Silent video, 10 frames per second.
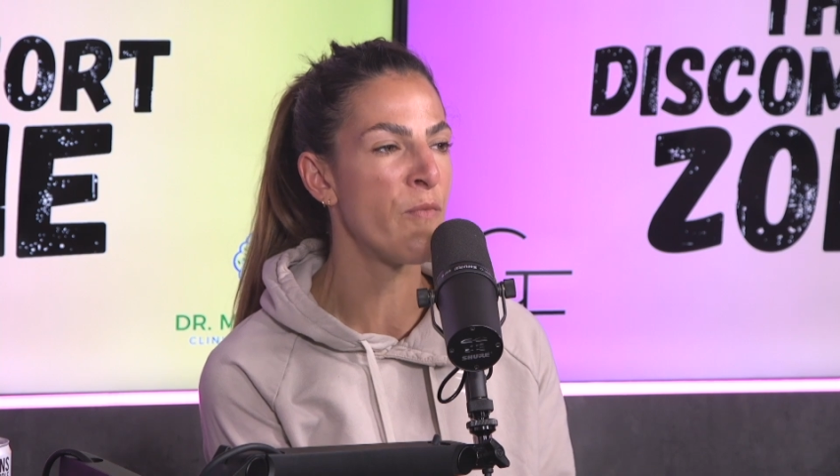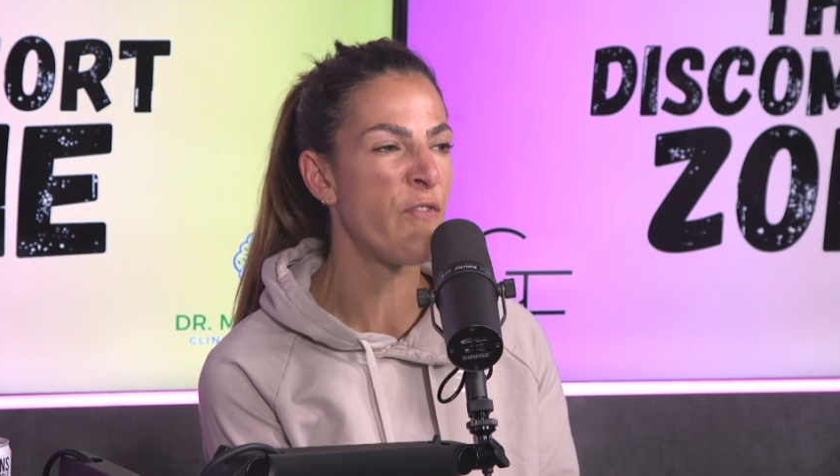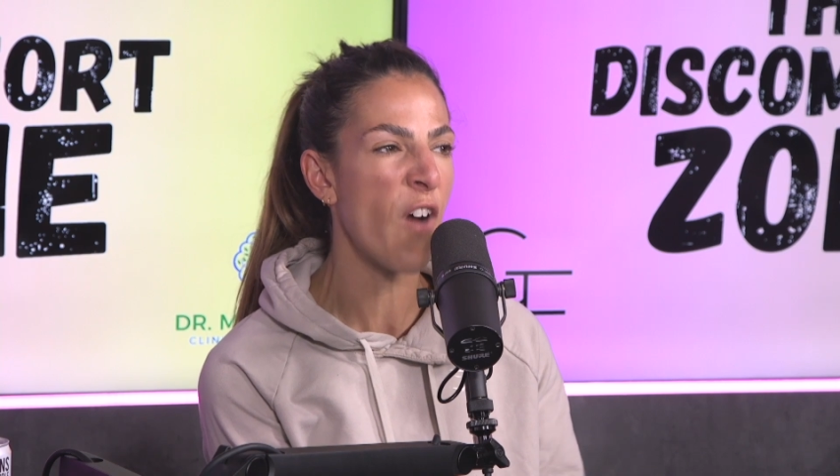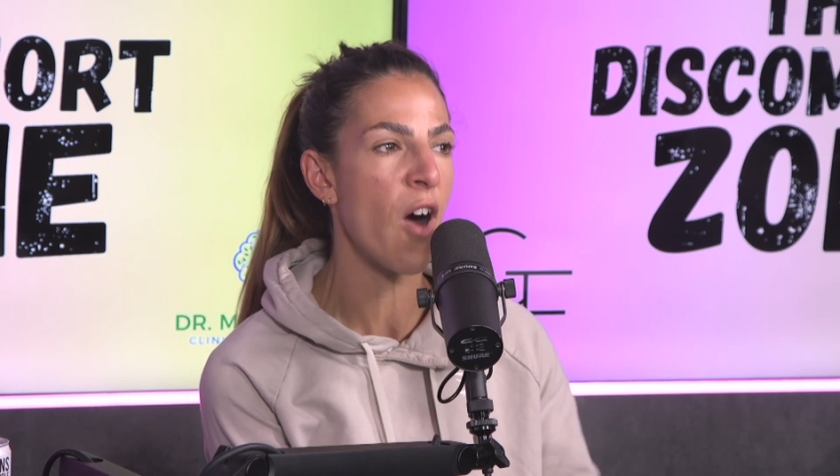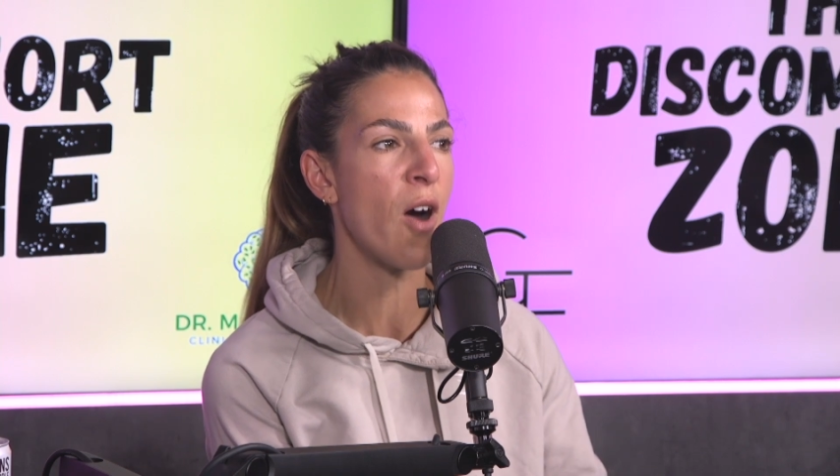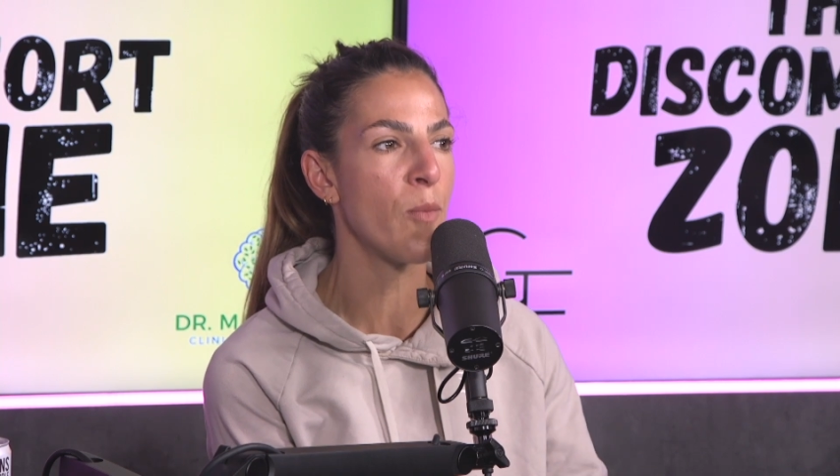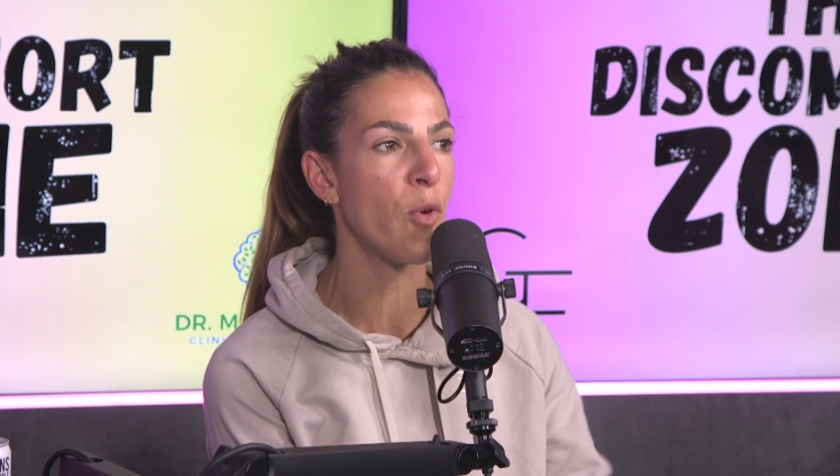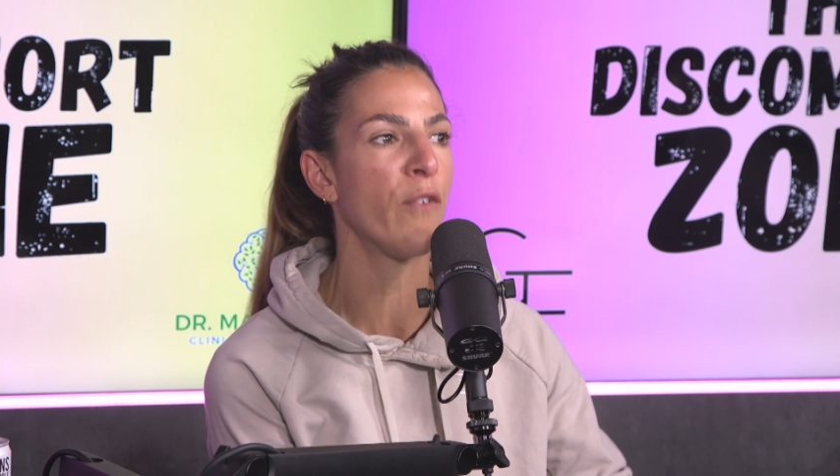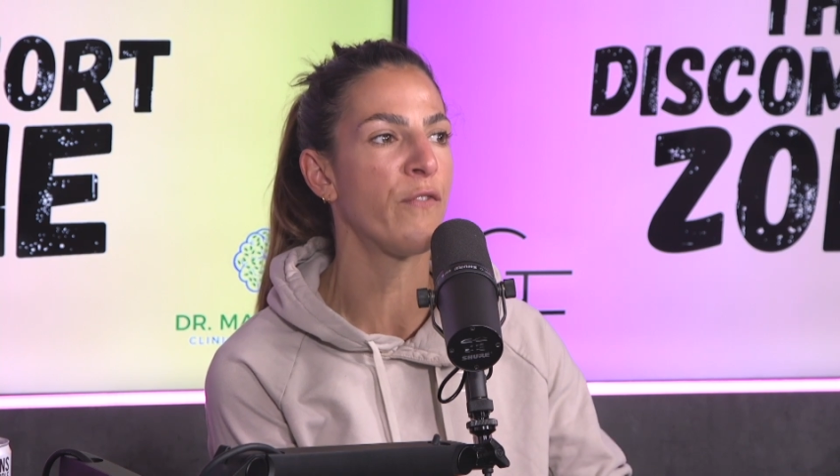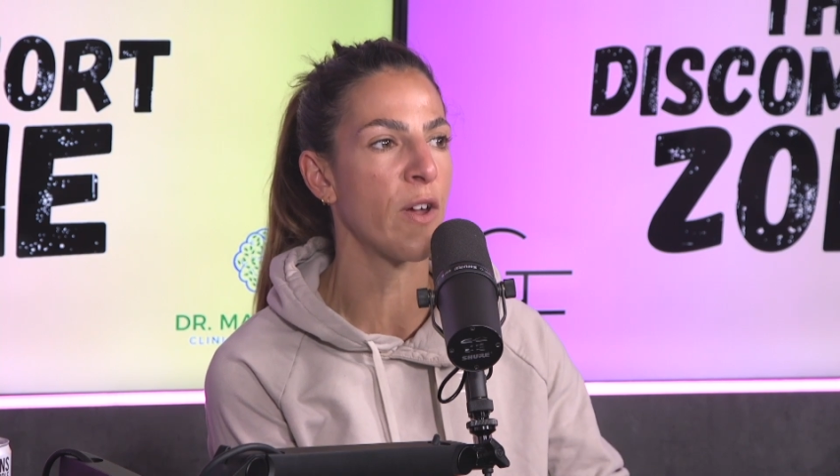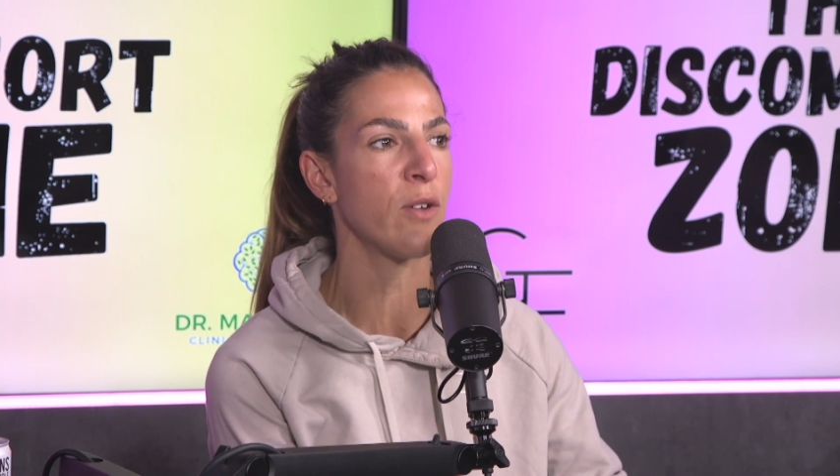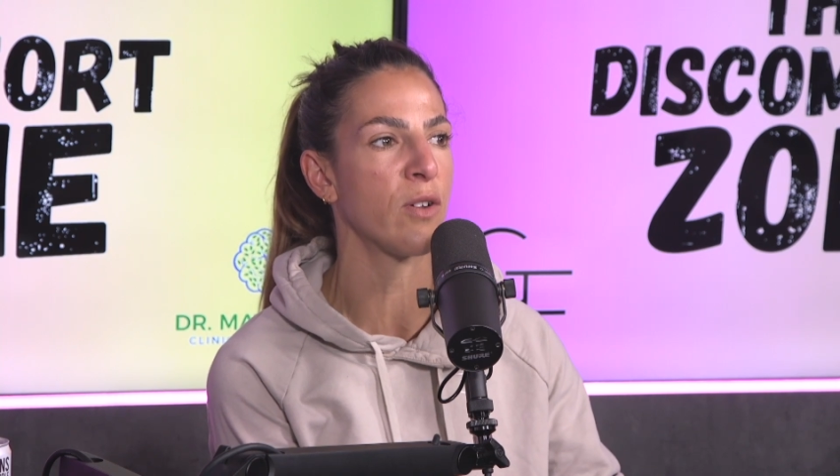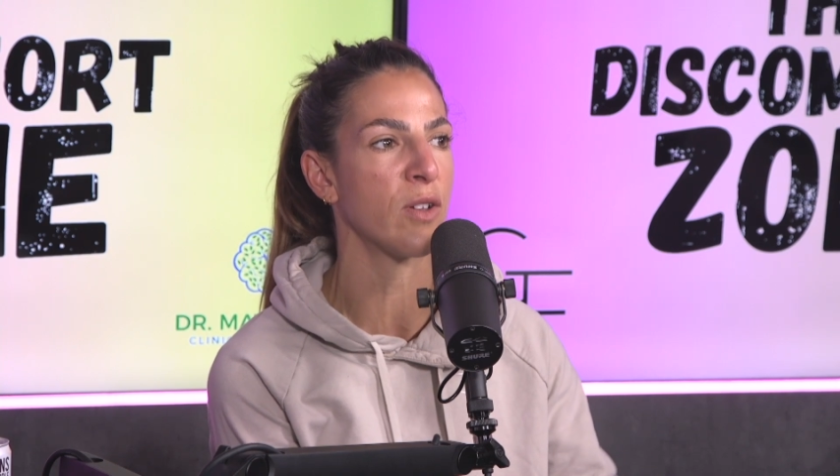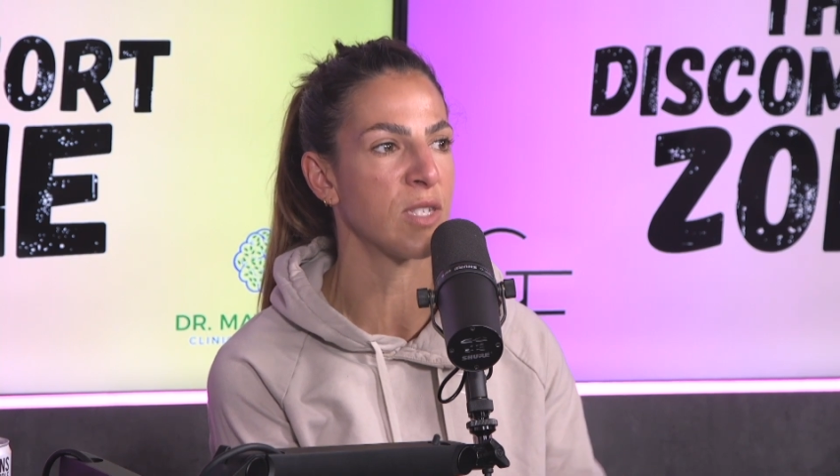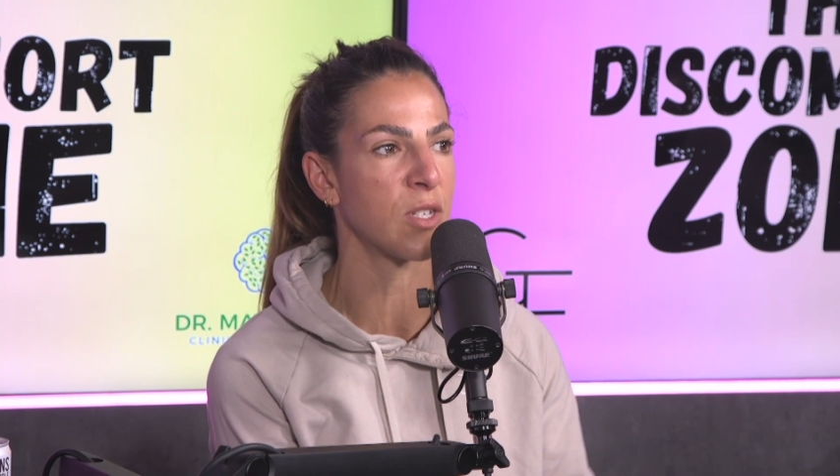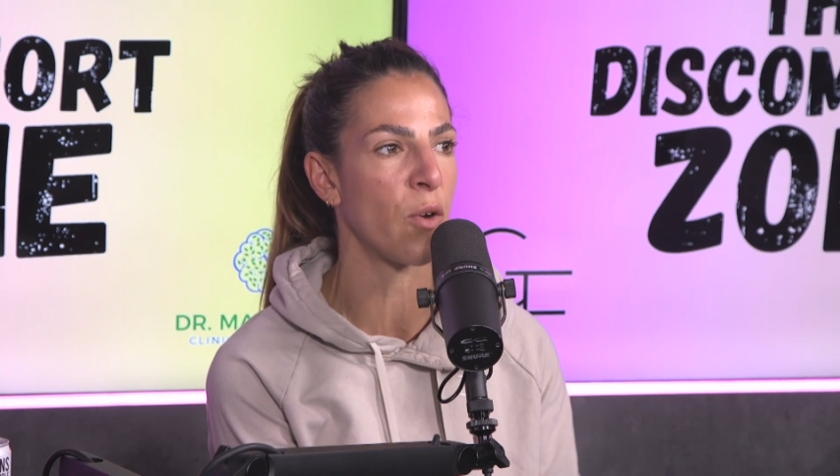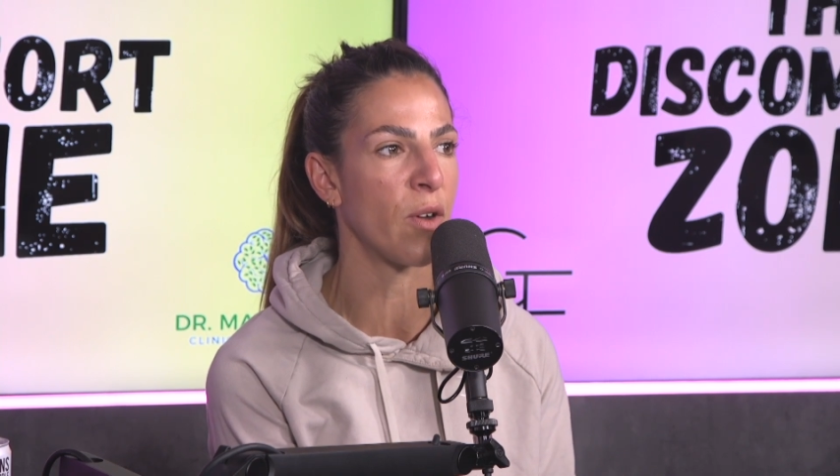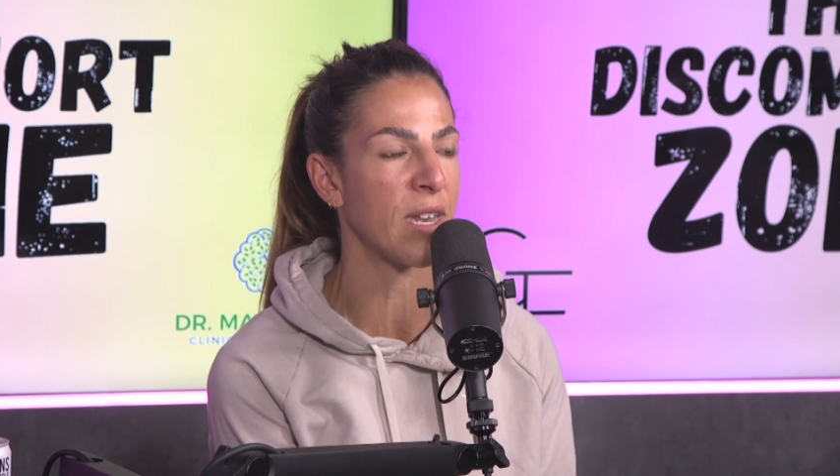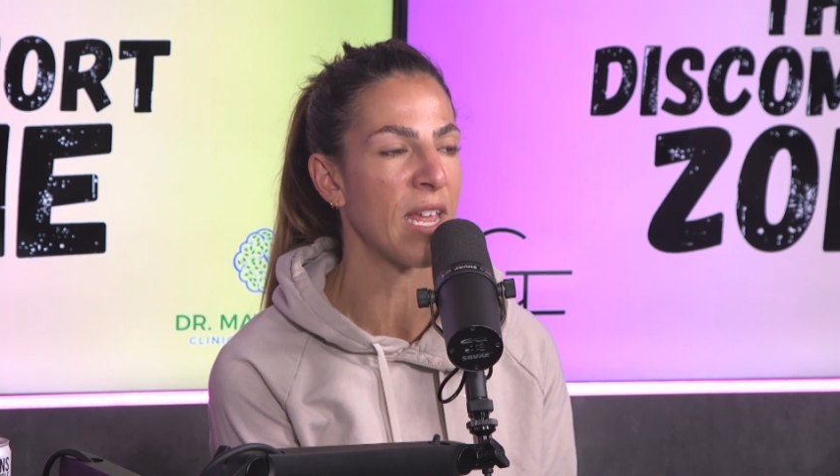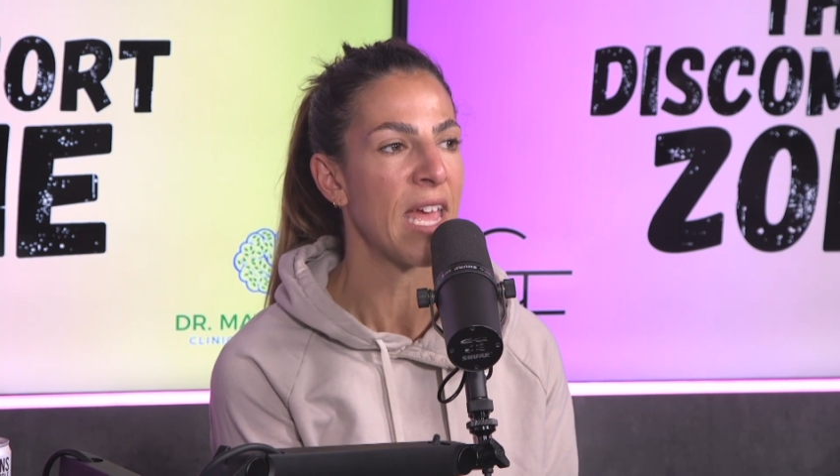far more focused
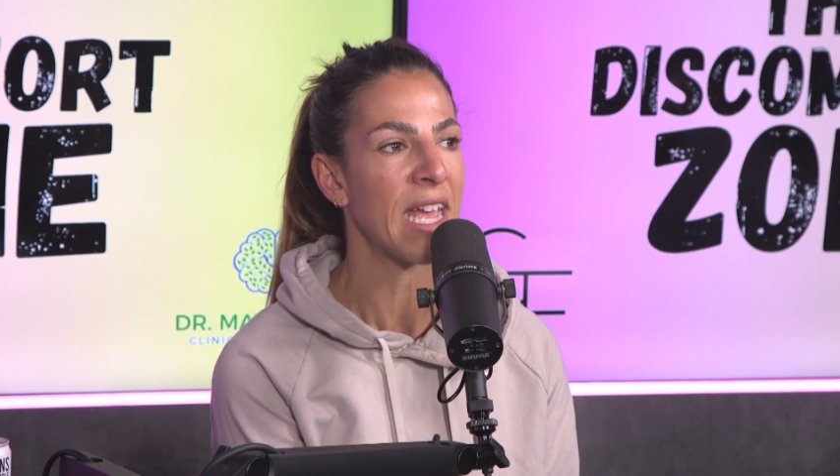on